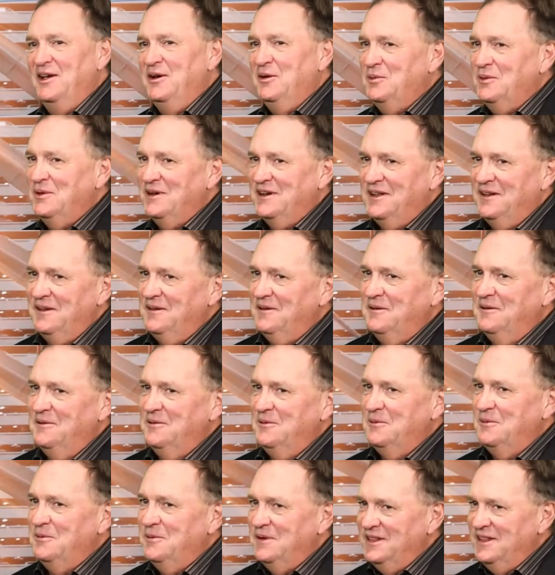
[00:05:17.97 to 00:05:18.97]
Well,
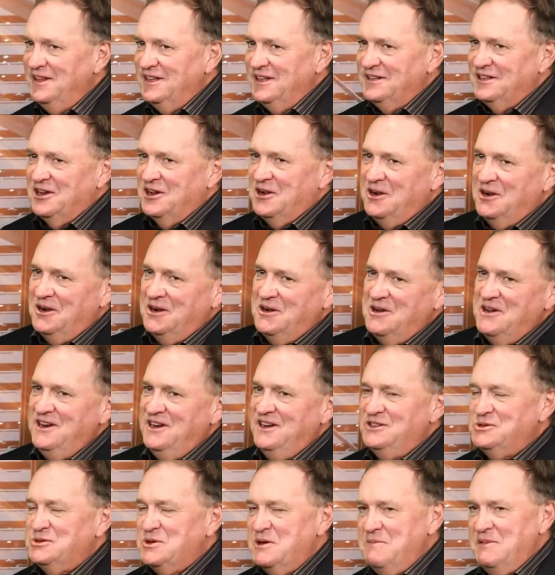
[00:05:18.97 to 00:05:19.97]
when the car
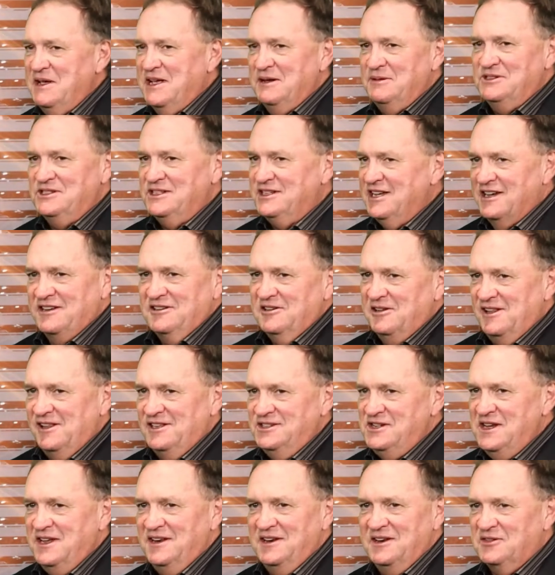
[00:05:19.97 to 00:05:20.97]
industry becomes a
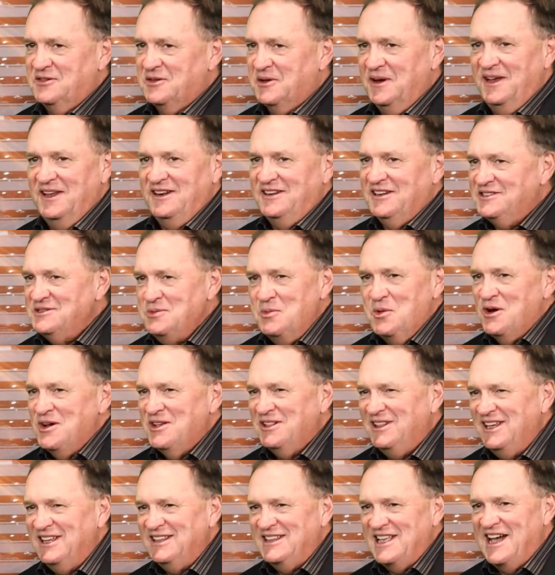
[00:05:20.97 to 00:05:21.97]
technology industry, it doesn't
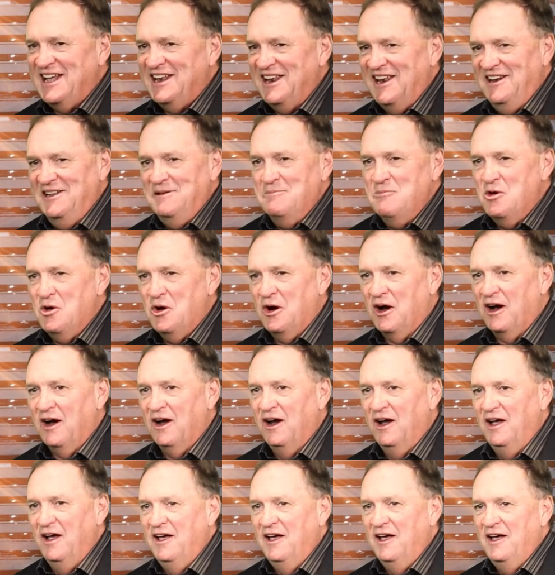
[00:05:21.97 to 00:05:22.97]
work like that anymore.
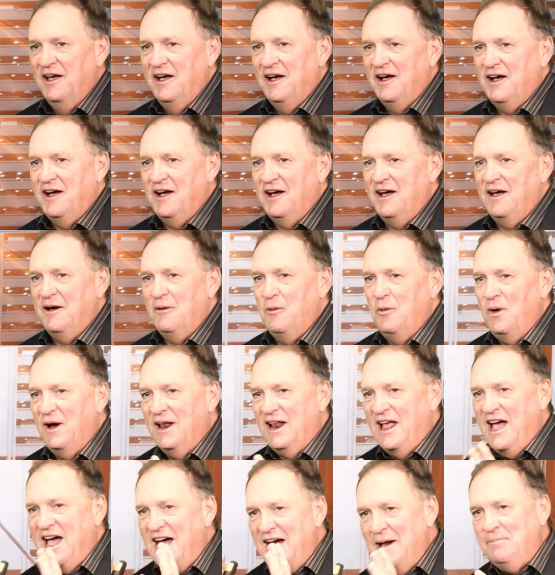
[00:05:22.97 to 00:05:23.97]

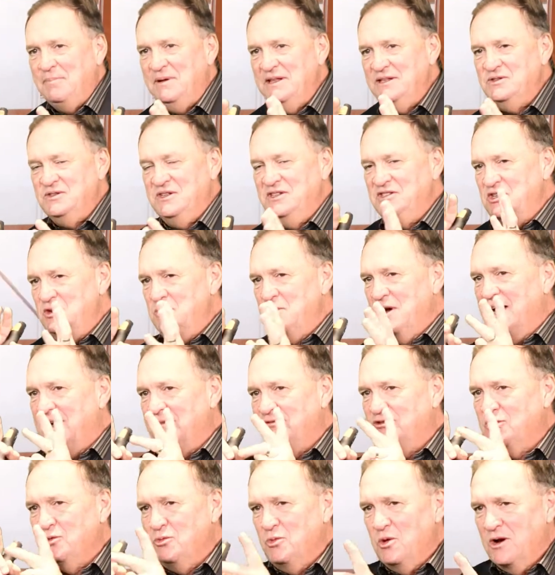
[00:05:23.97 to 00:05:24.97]
What happens is you
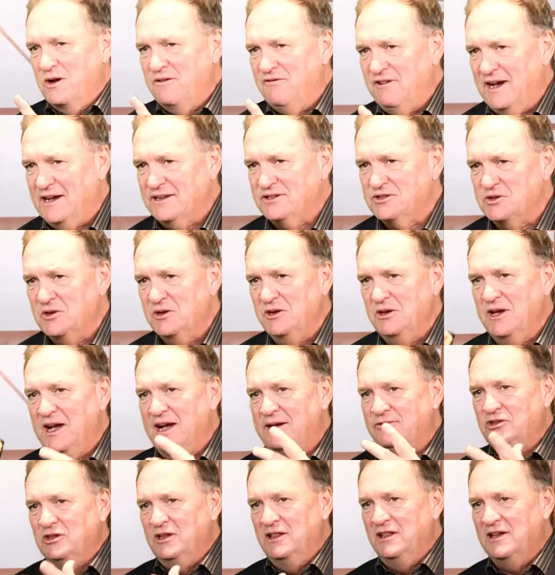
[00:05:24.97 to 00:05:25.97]
have to work faster, you
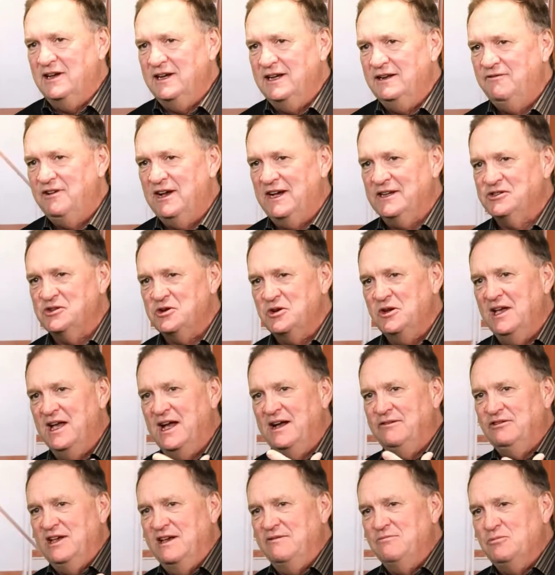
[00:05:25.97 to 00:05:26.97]
have to align faster, you
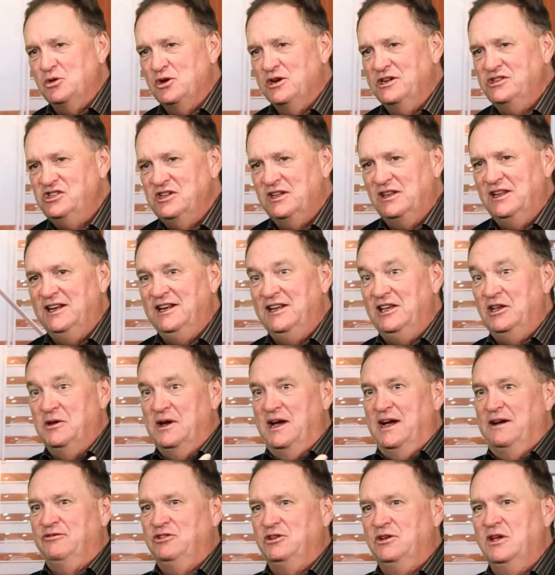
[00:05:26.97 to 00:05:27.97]
have to have more agility, you
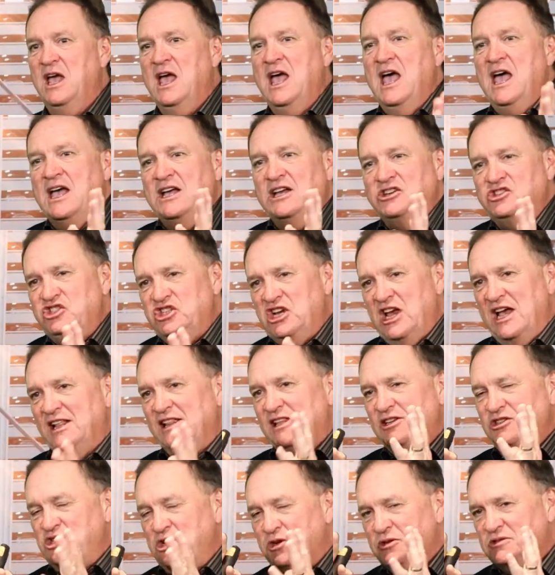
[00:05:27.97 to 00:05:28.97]
have to
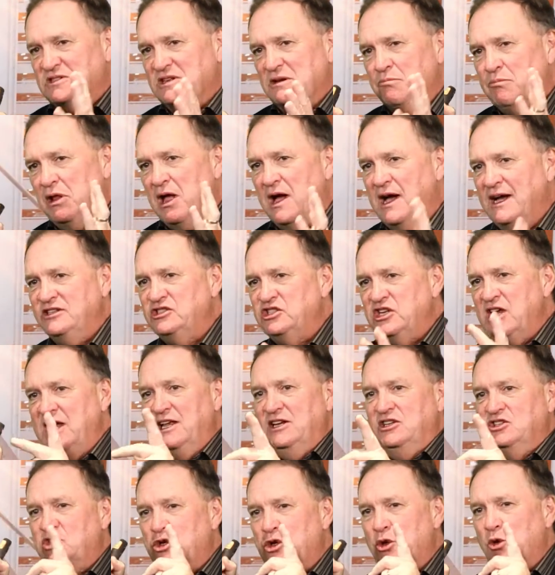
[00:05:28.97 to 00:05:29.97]
challenge your supply
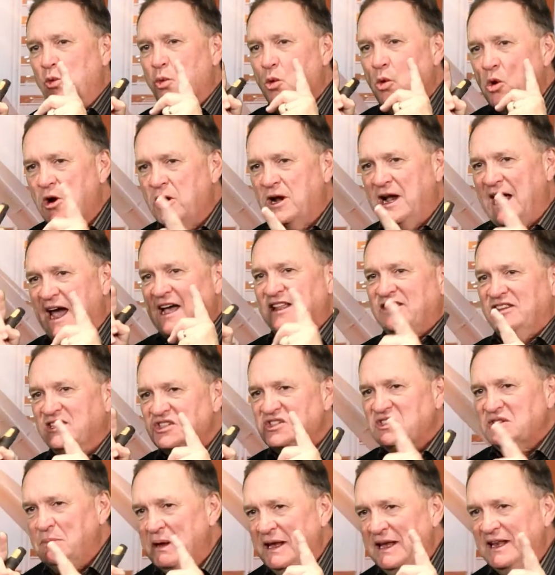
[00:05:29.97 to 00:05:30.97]
chain to work at the
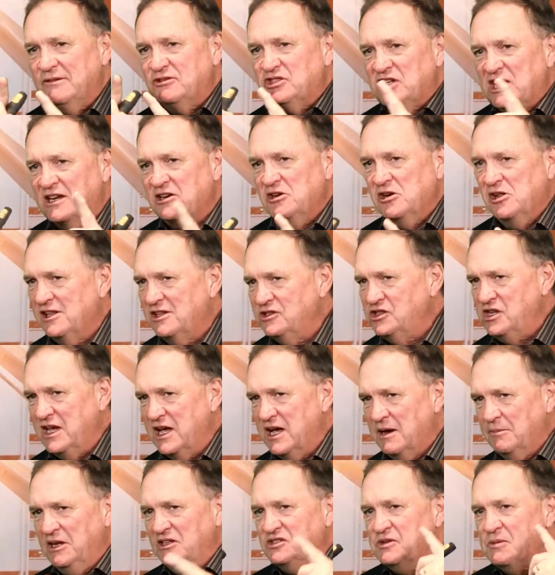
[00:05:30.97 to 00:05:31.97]
speed of technology
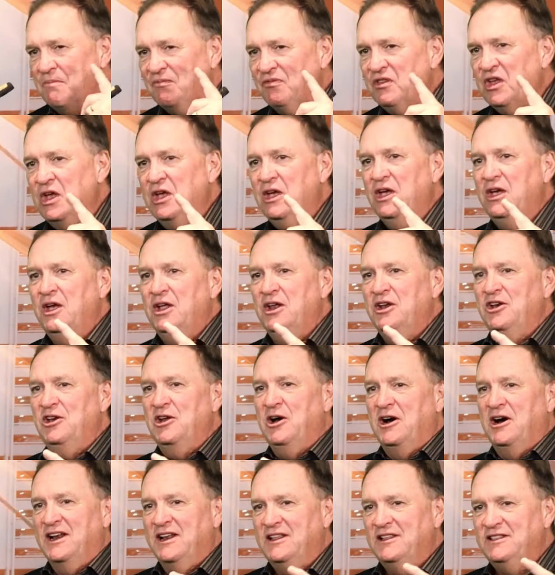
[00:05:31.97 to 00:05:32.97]
companies,
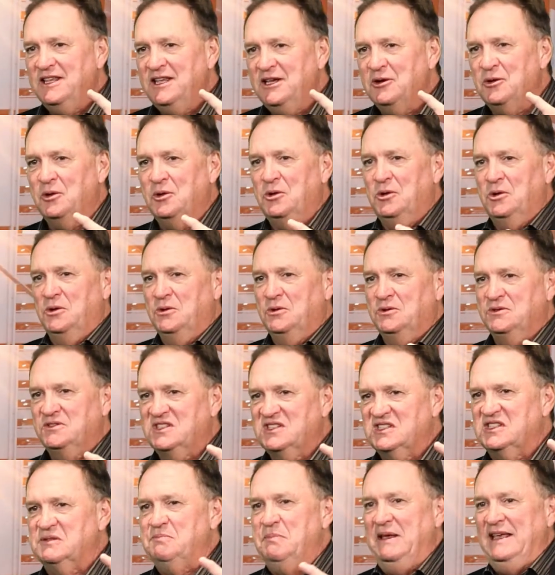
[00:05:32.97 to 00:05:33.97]
not at the old
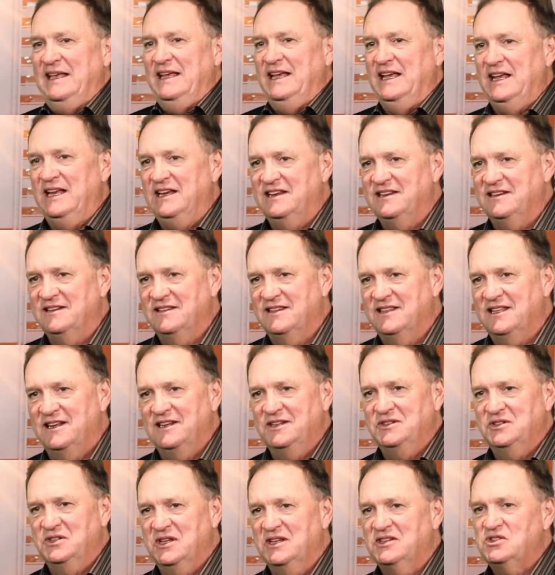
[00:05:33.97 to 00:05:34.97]
speed that
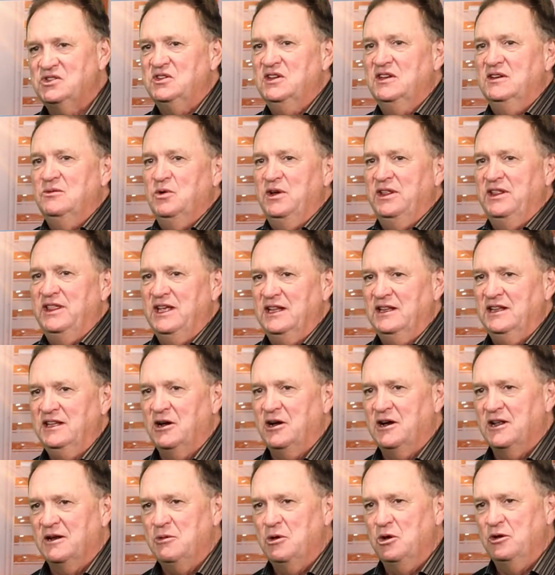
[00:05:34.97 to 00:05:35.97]
existed within the
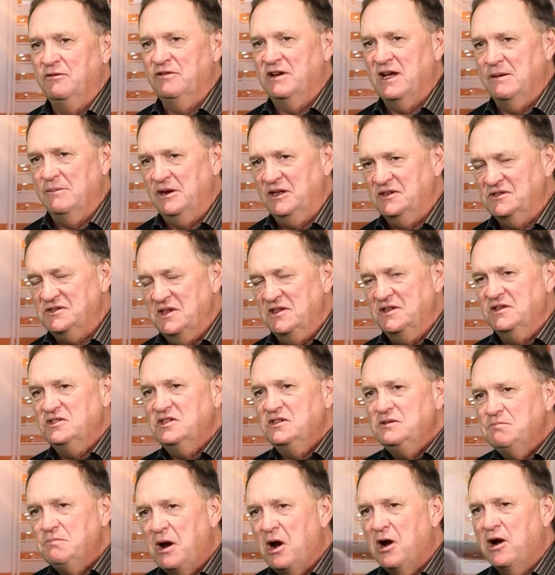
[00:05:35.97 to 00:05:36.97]
automotive companies. And this
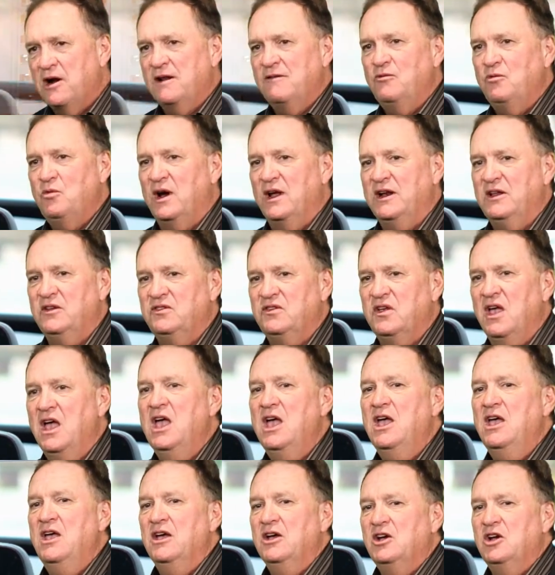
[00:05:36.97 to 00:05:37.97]
is part of what is
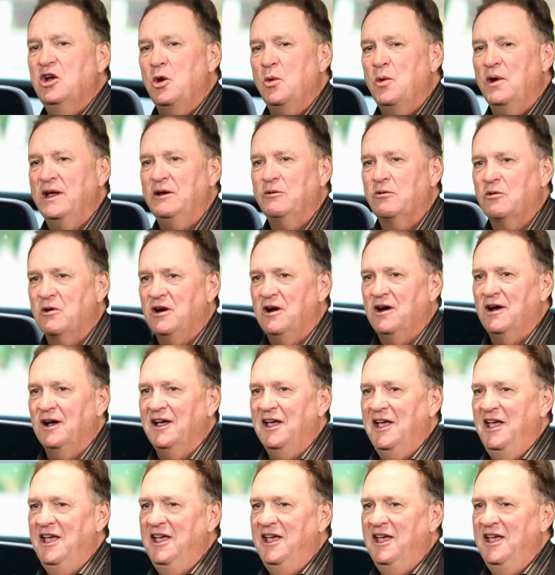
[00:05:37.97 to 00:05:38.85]
going wrong.